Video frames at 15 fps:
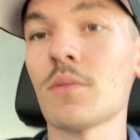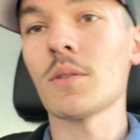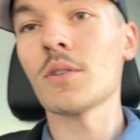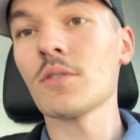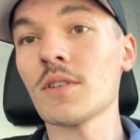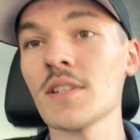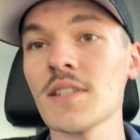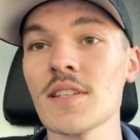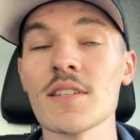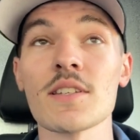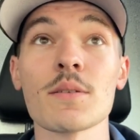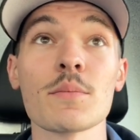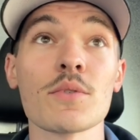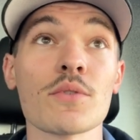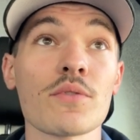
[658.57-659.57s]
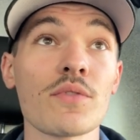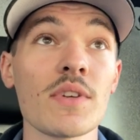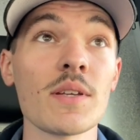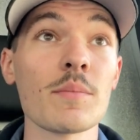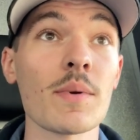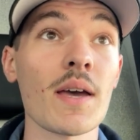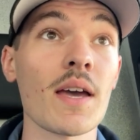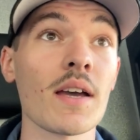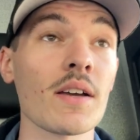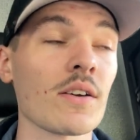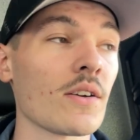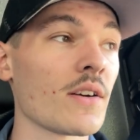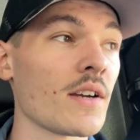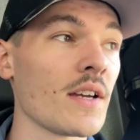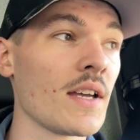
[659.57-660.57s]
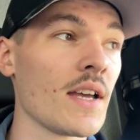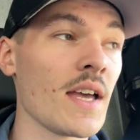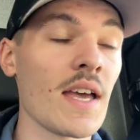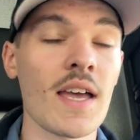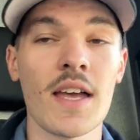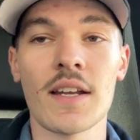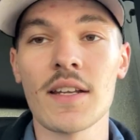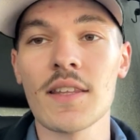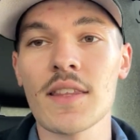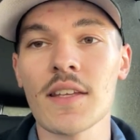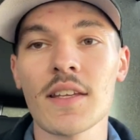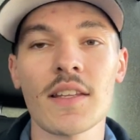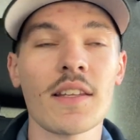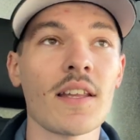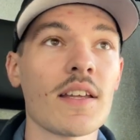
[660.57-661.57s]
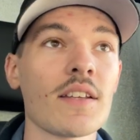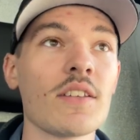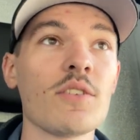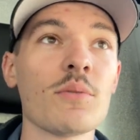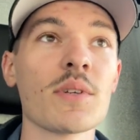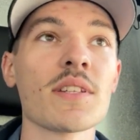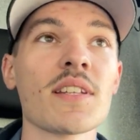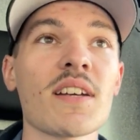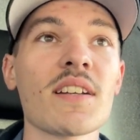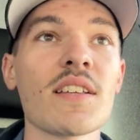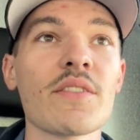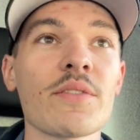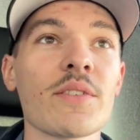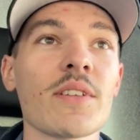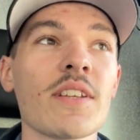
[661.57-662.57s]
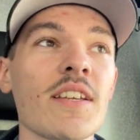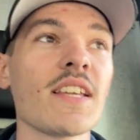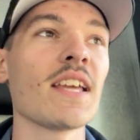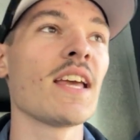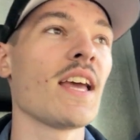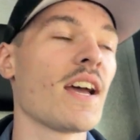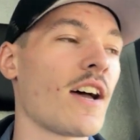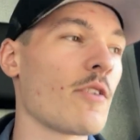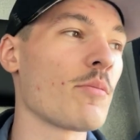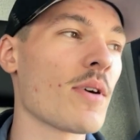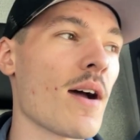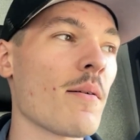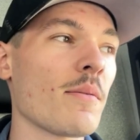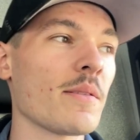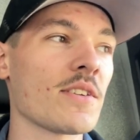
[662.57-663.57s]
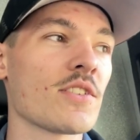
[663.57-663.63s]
or criticisms or feedback or anything that you would have done differently. I probably